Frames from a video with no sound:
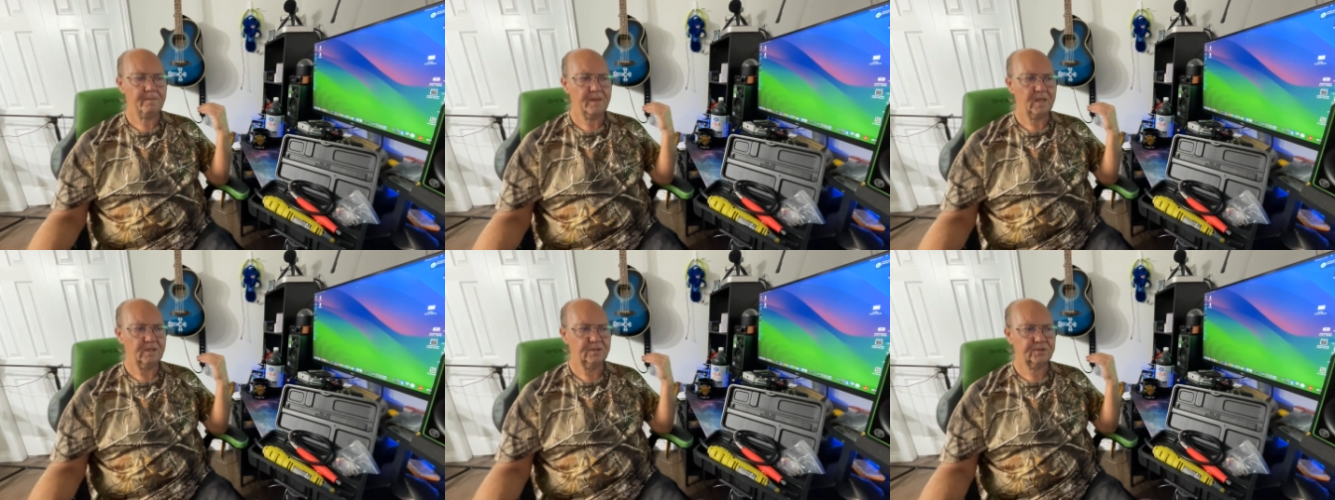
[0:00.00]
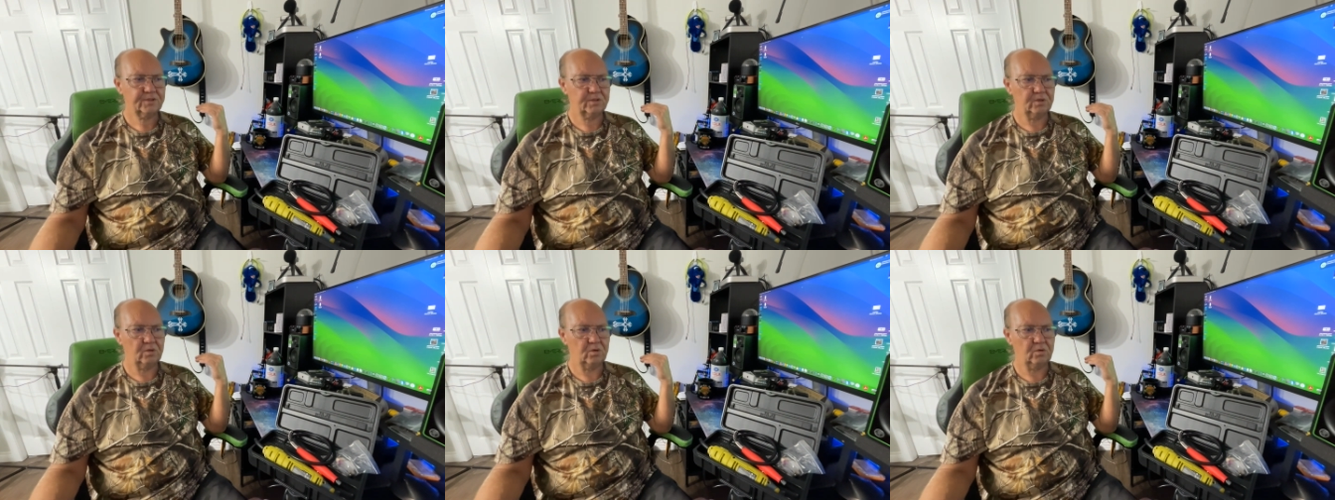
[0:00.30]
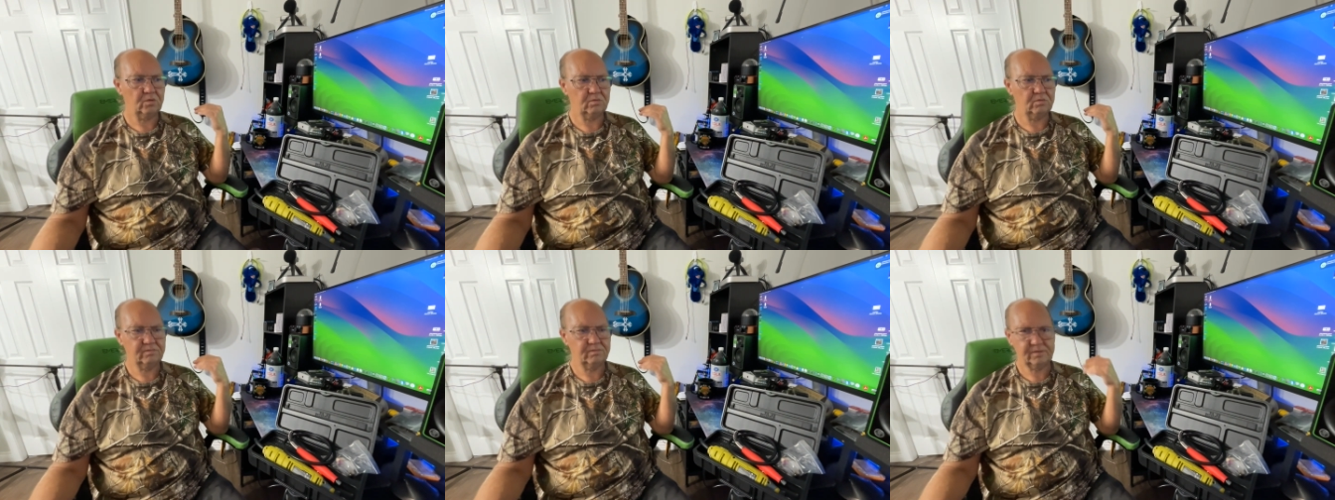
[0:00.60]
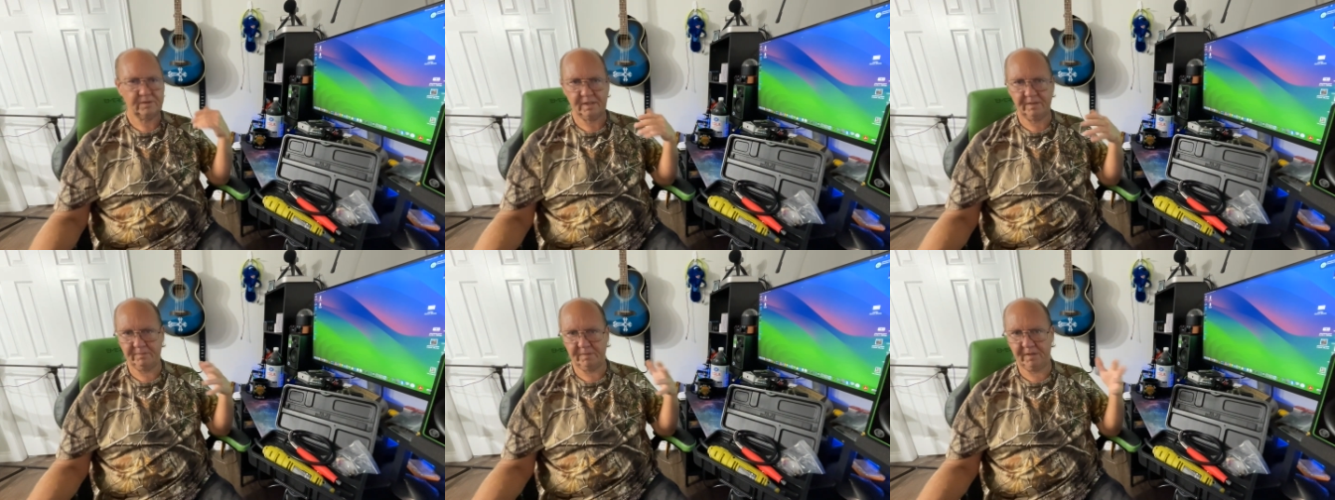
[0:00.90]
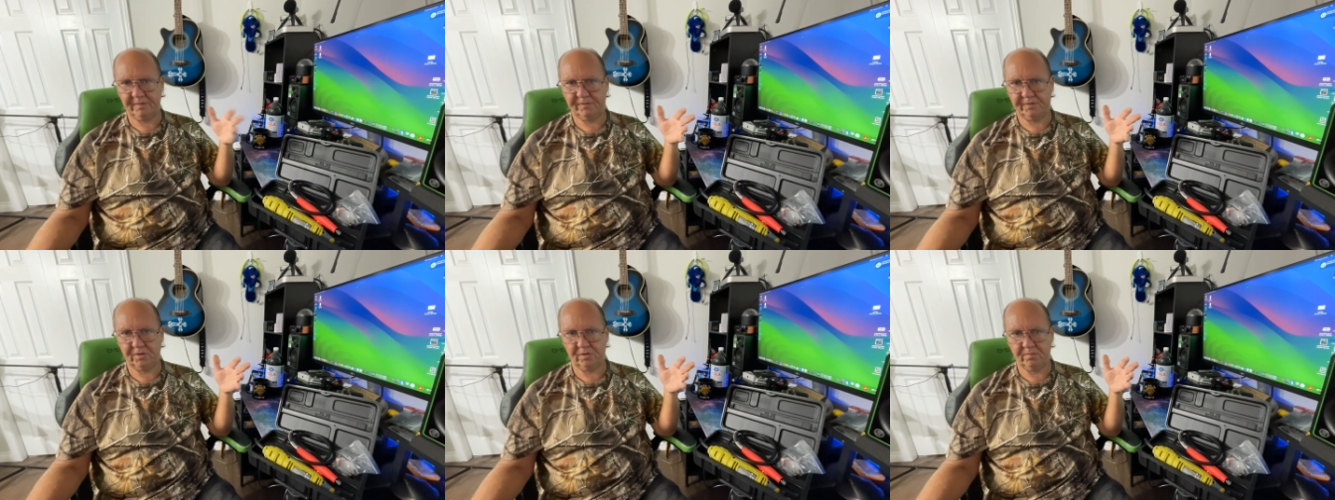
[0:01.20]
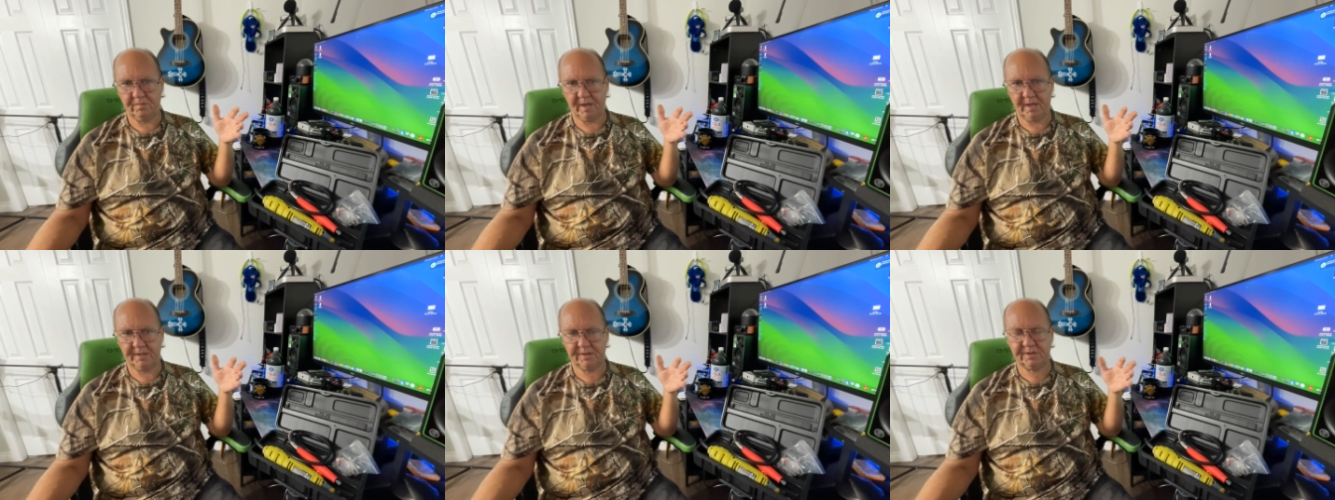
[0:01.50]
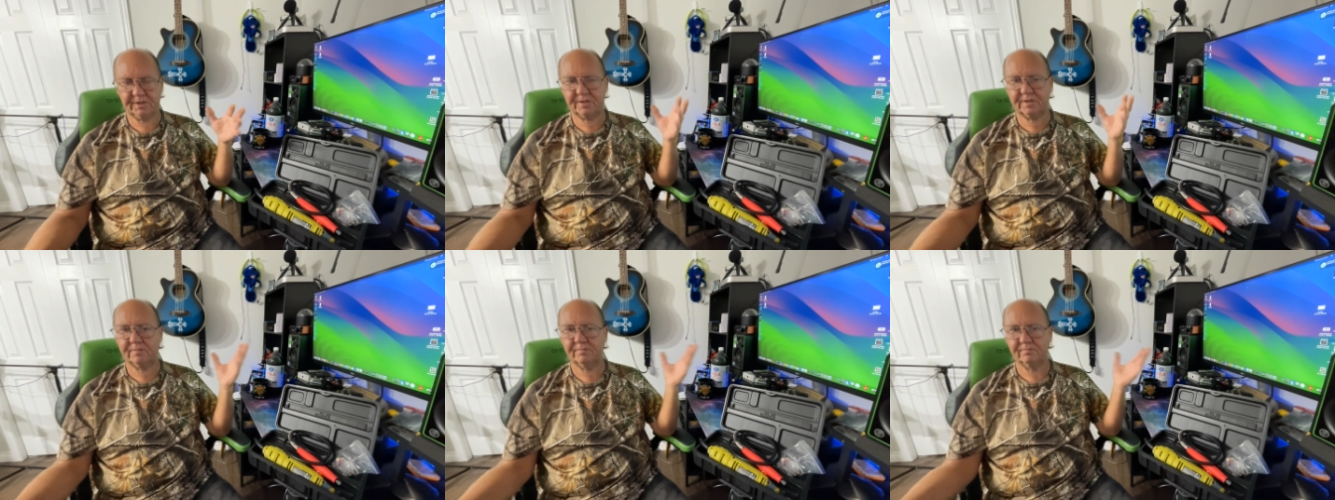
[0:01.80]
So give me a few
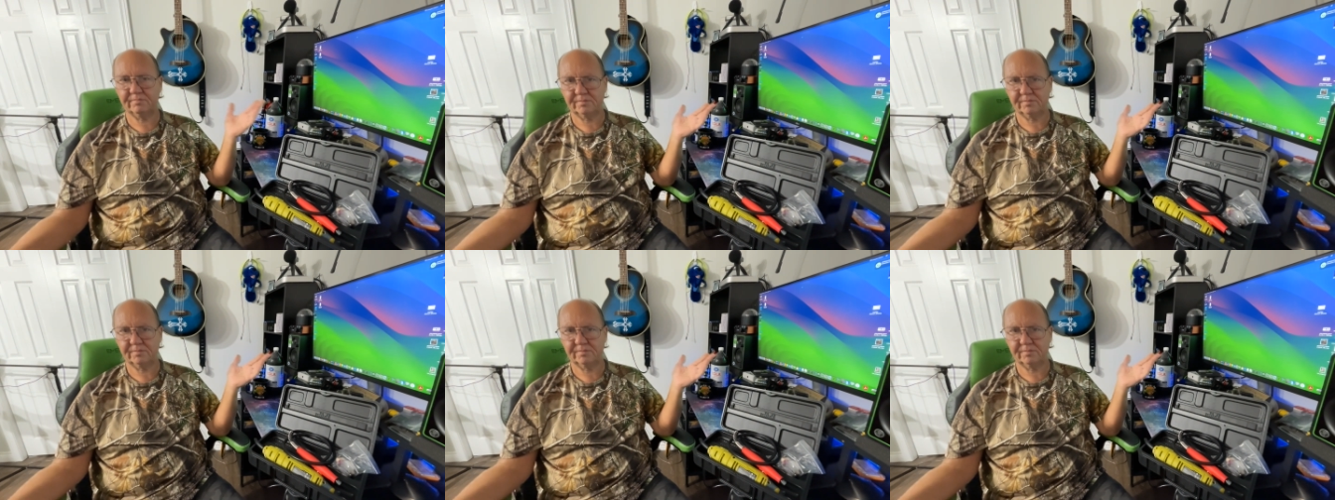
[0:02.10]
months.